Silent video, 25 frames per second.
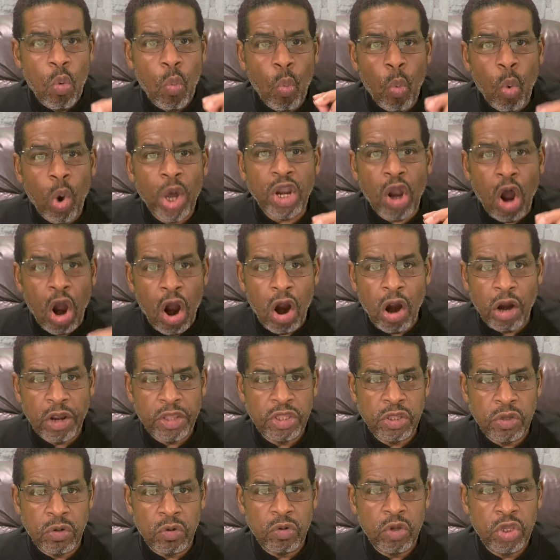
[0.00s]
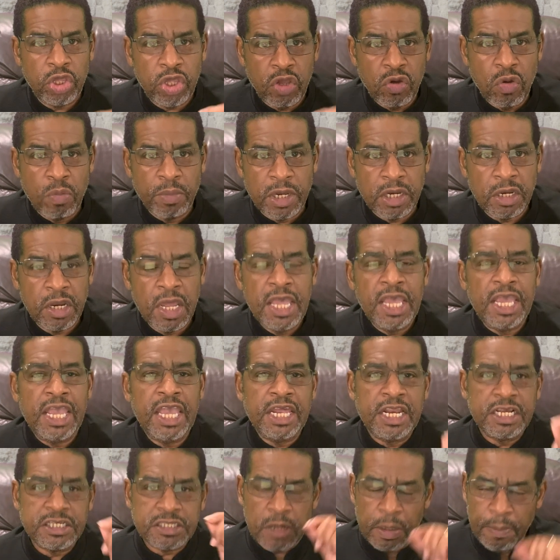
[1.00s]
What are you? Human. It
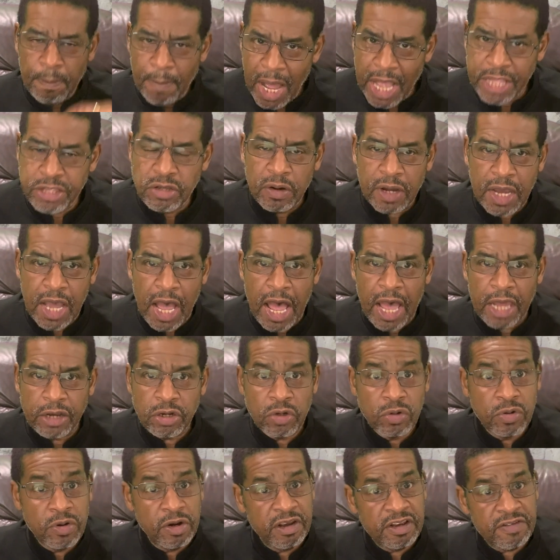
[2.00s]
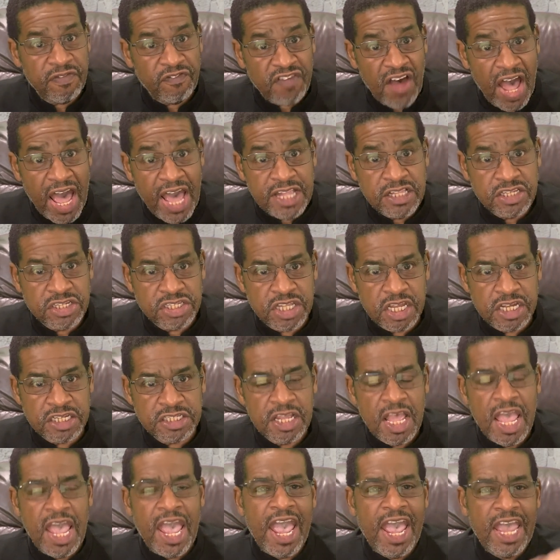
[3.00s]
is Immanuel Kant who defines this,
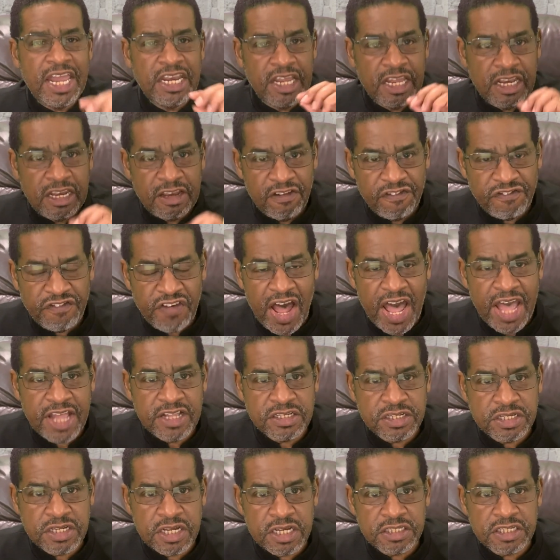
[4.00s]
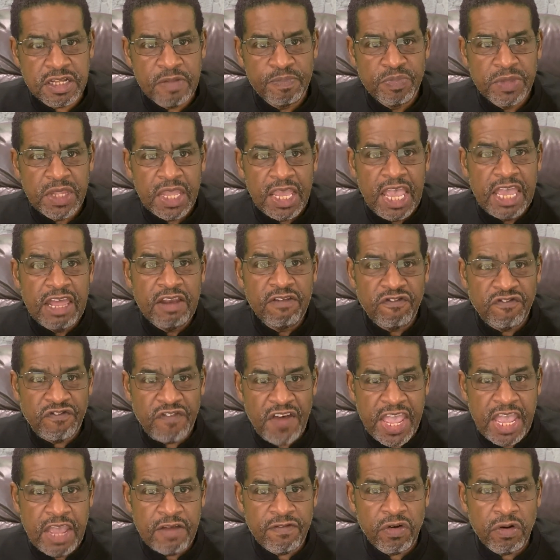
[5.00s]
and he defines this in
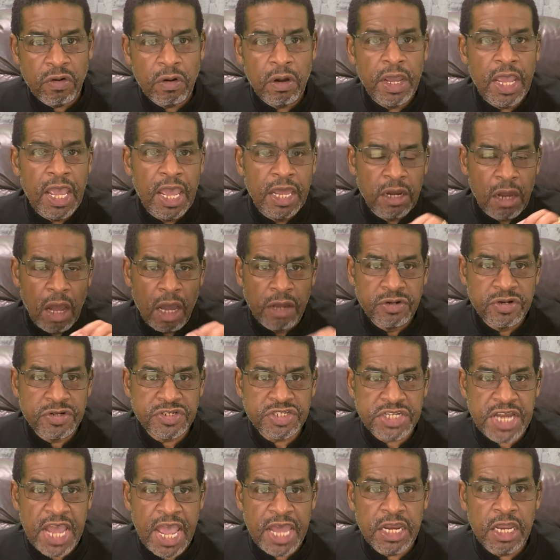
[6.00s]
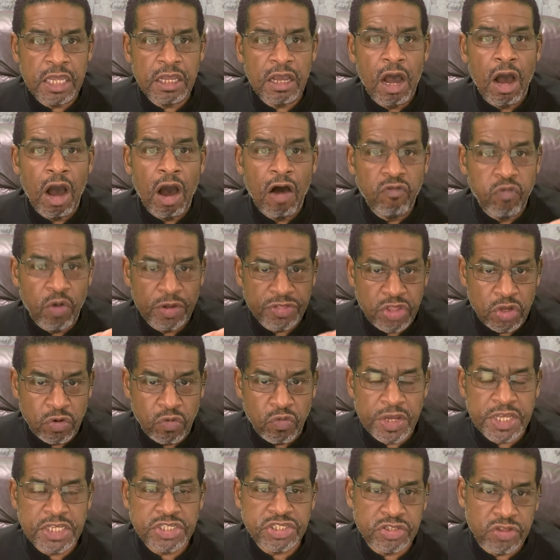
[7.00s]
favor and understanding of what the
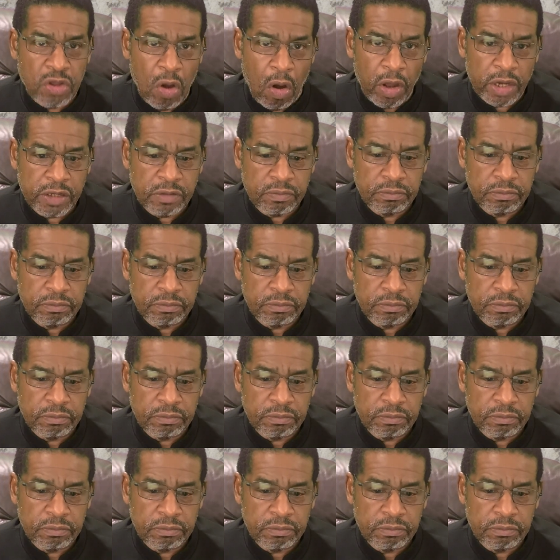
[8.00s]
Greeks thought.